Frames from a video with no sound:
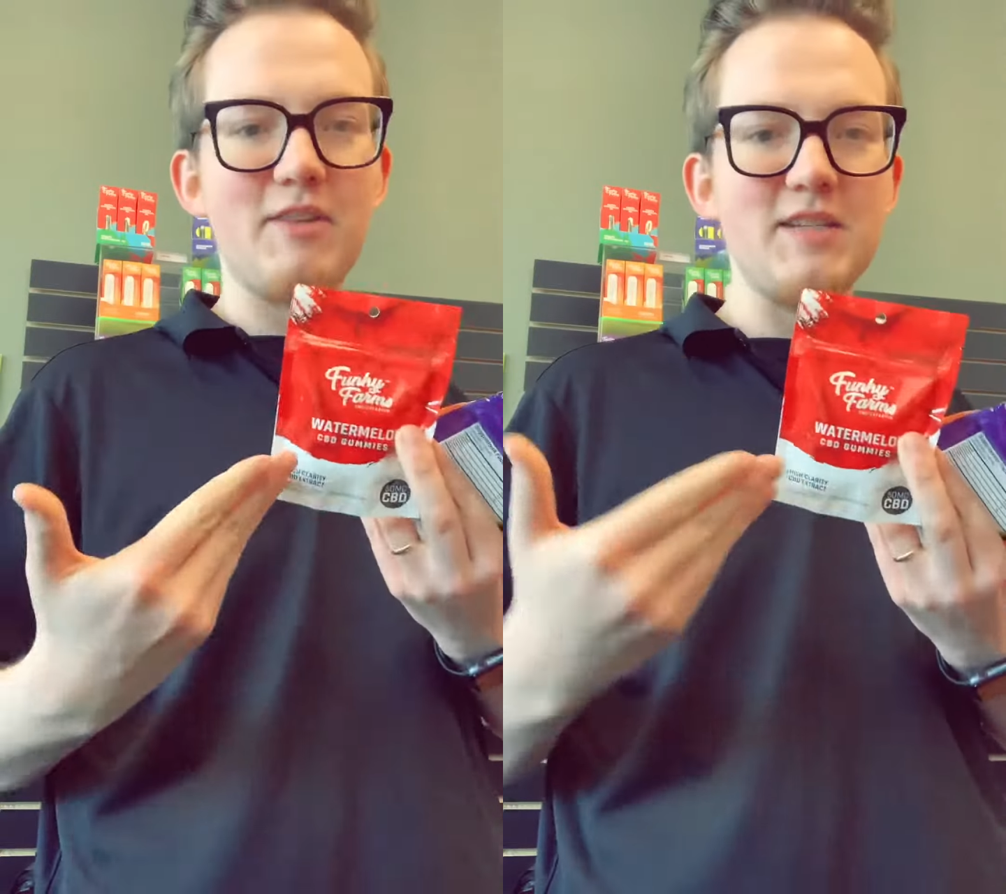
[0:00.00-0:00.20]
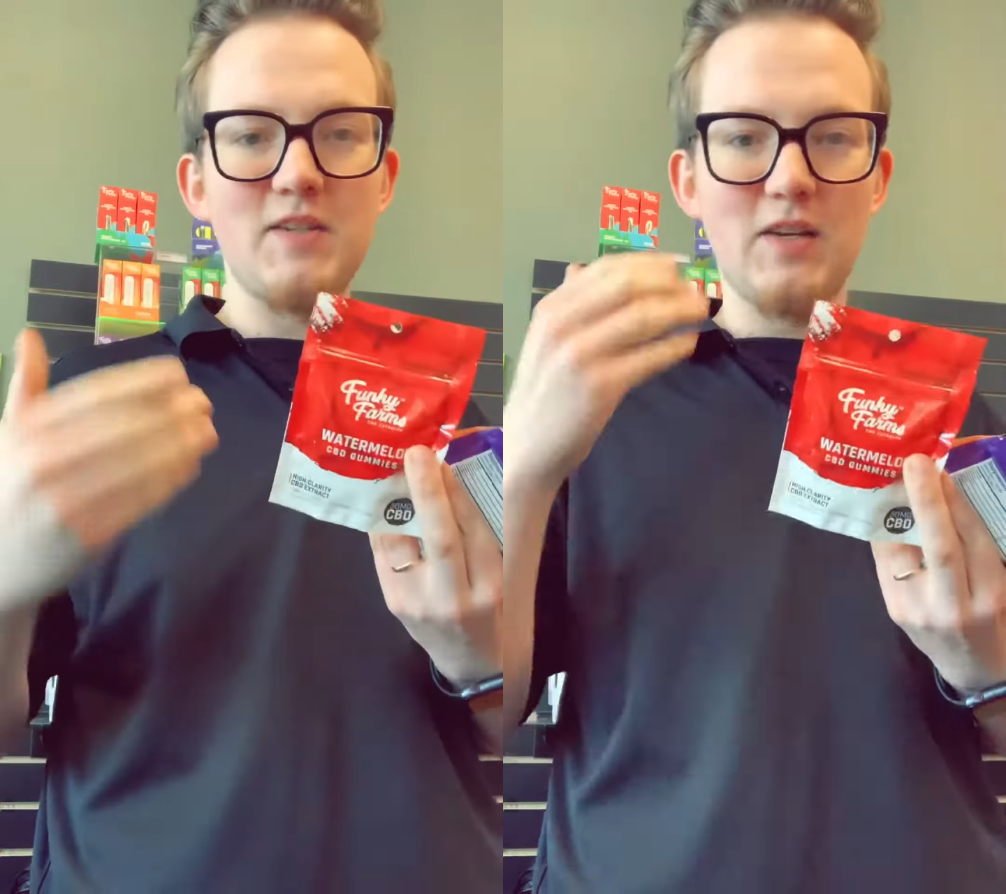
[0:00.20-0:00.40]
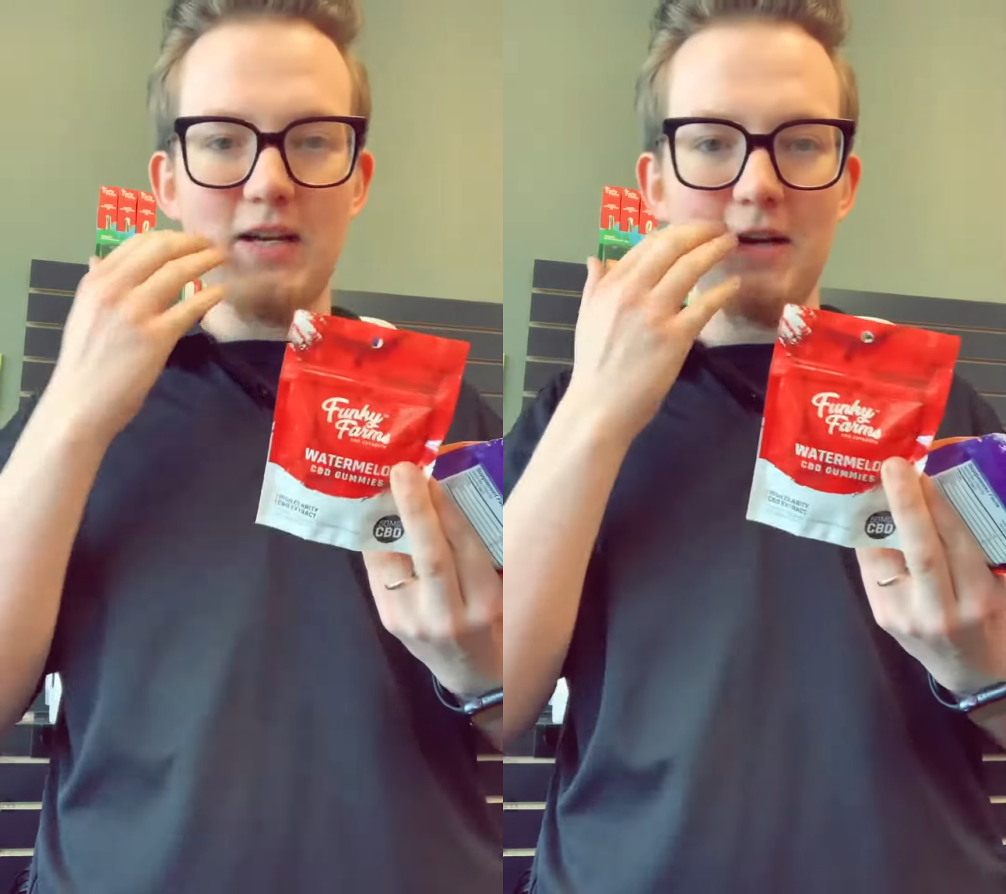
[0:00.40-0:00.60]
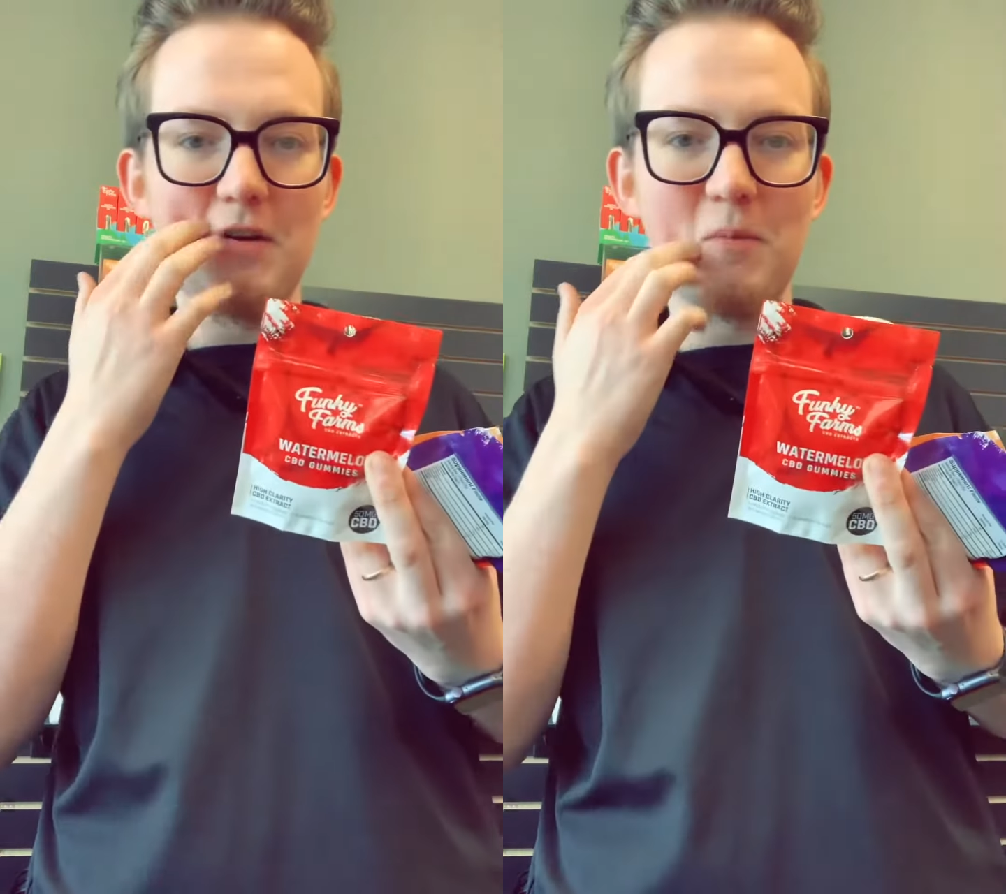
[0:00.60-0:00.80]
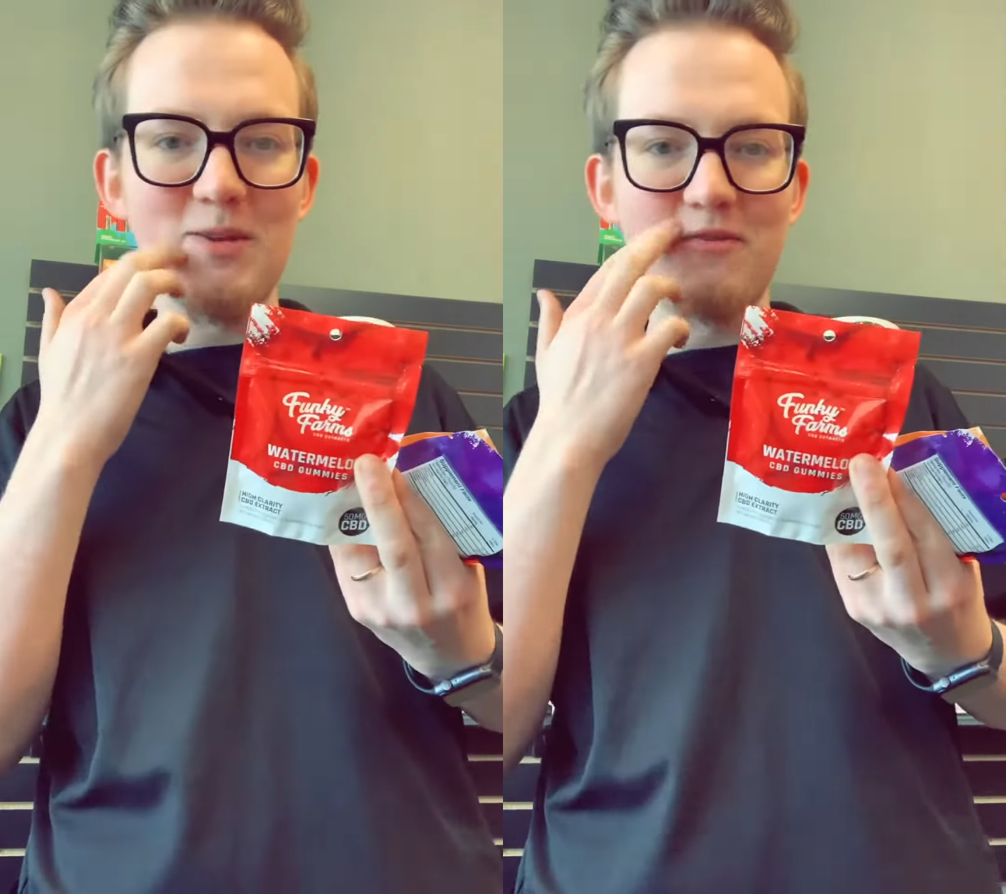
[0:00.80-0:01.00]
these in here,
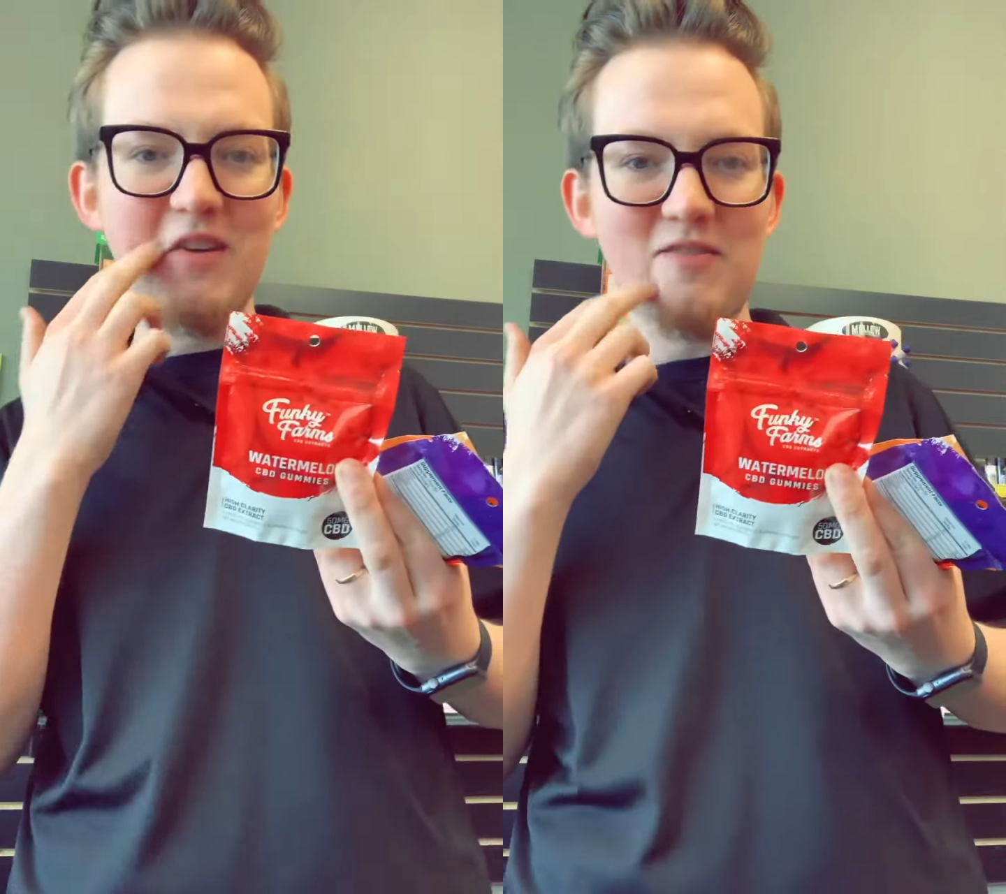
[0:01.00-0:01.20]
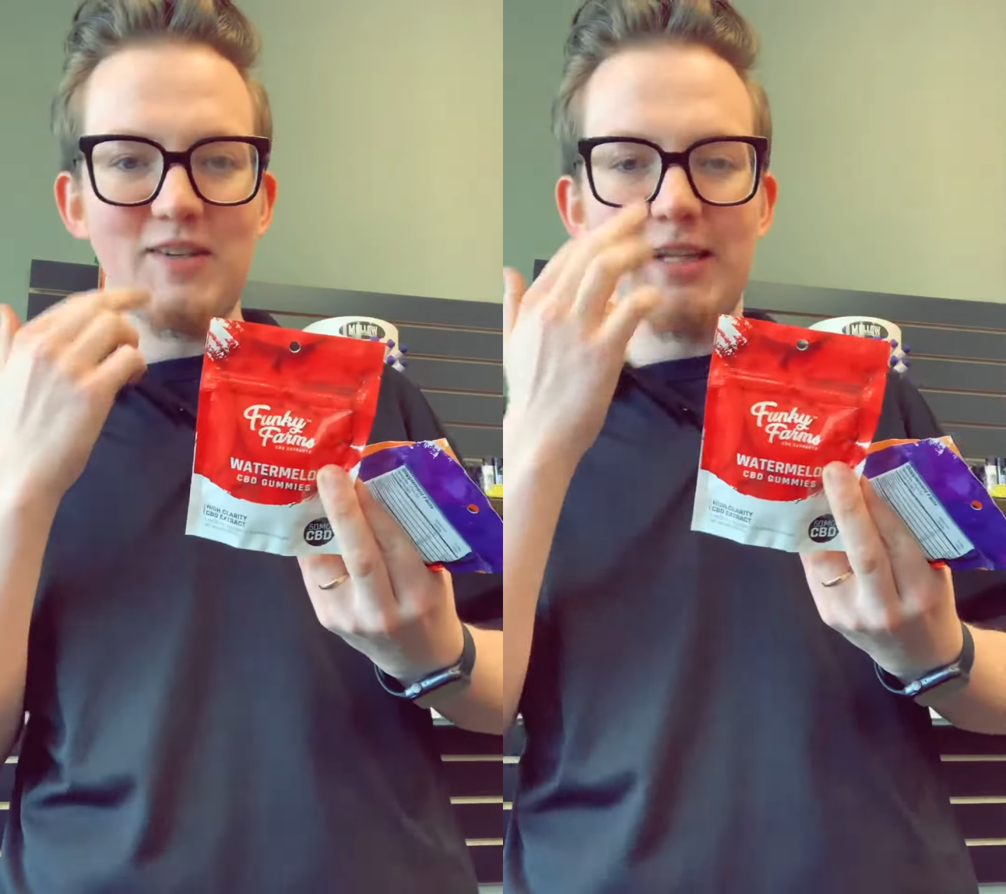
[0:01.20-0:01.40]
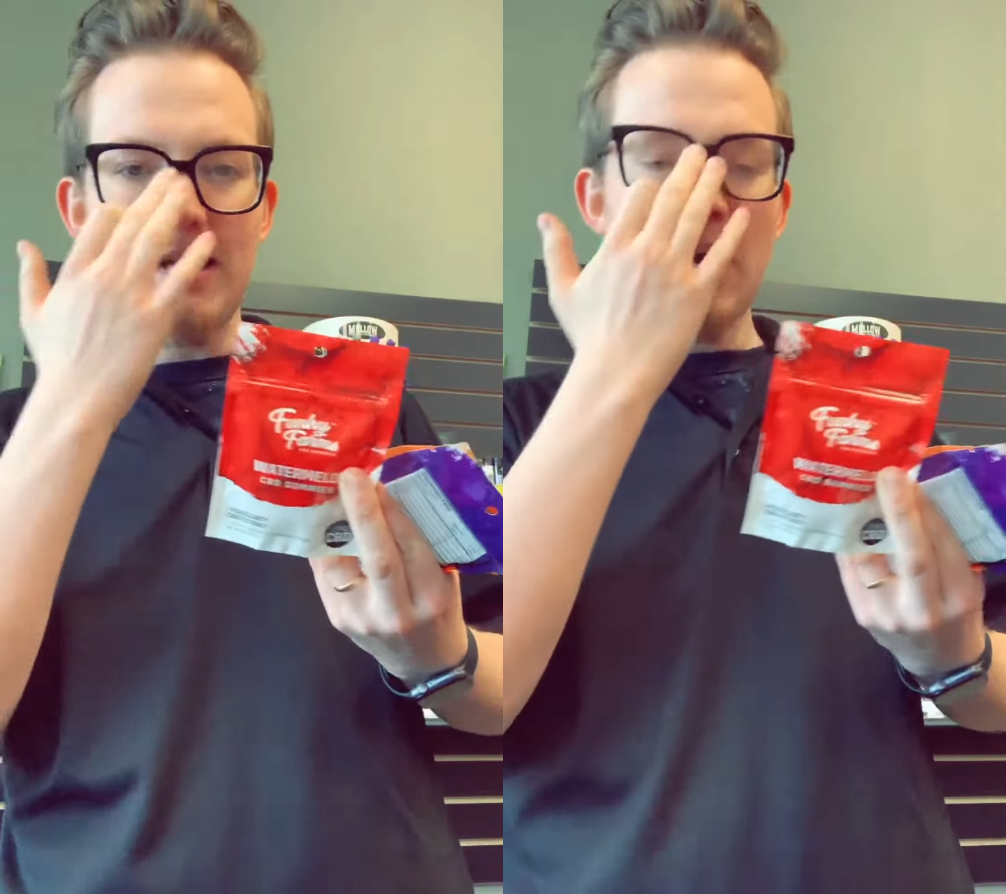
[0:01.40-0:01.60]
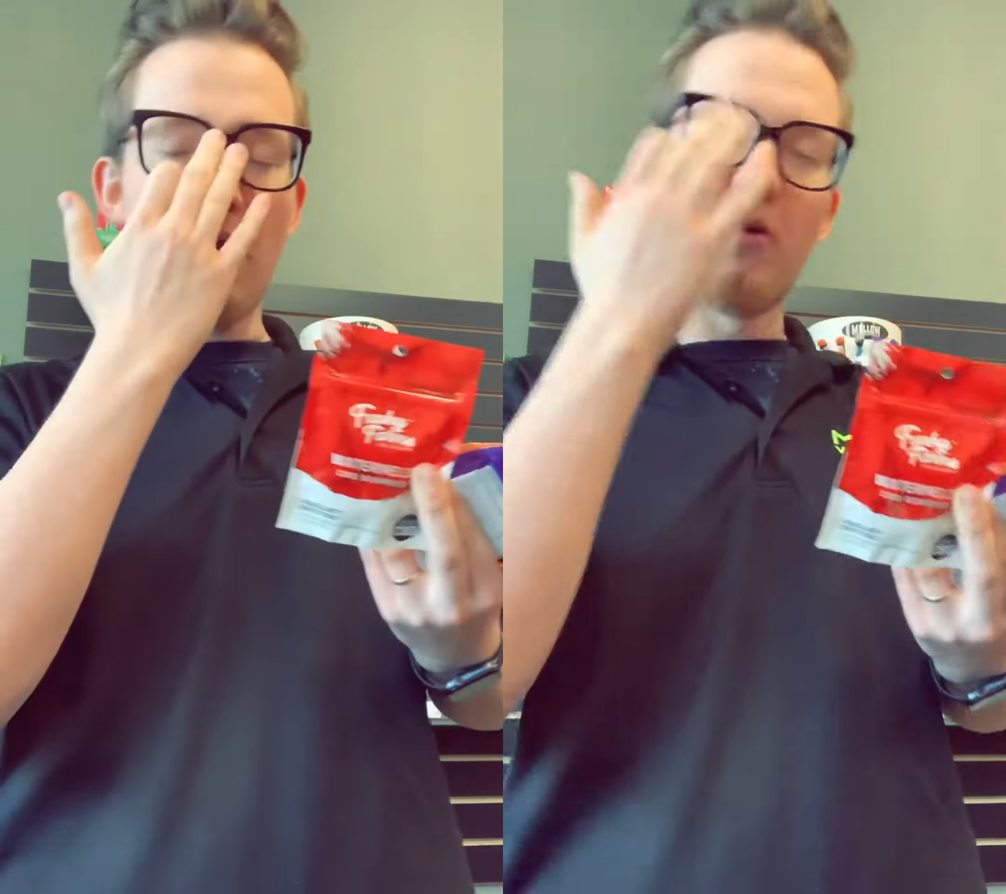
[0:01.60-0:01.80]
it'll be 50.